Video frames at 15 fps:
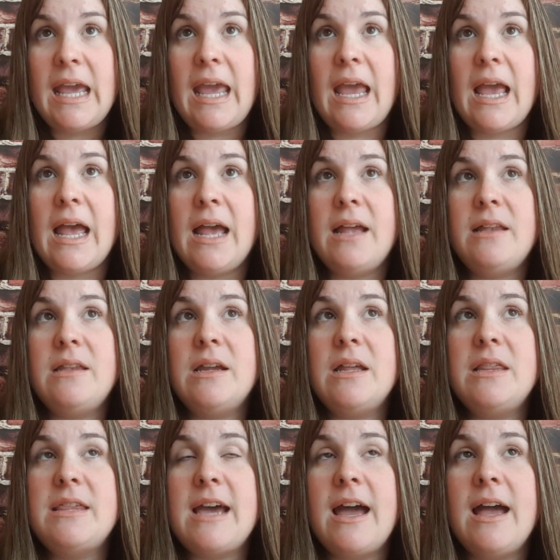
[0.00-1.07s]
And
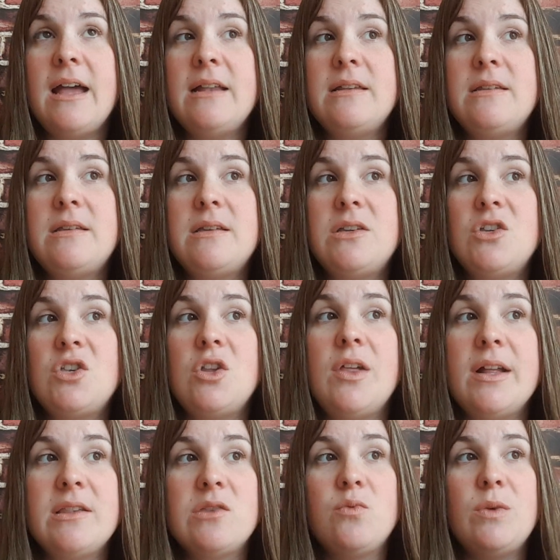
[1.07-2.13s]
so
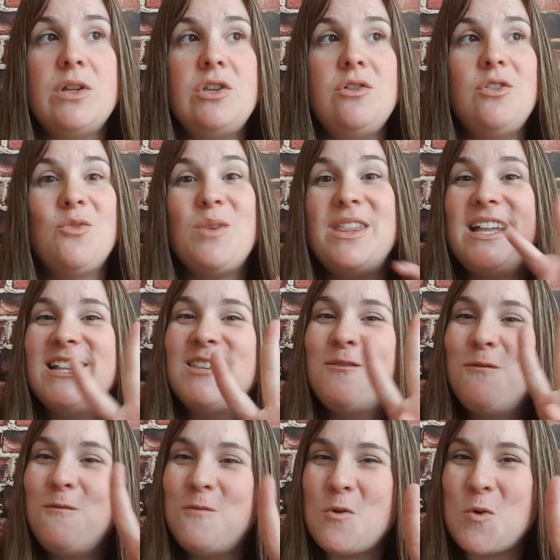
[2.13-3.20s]
that's 1, 2, 3, that's
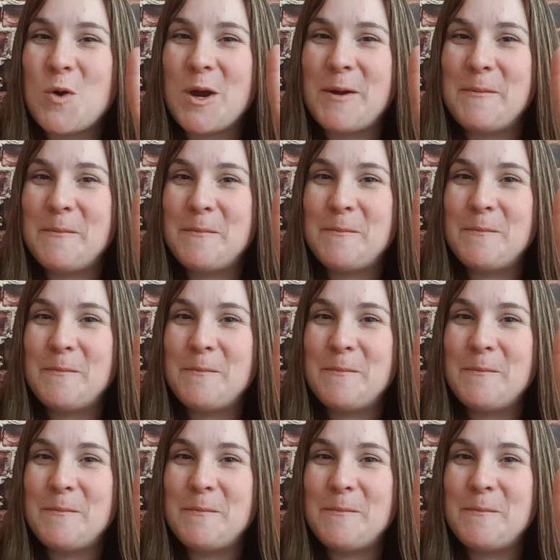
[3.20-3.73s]
4.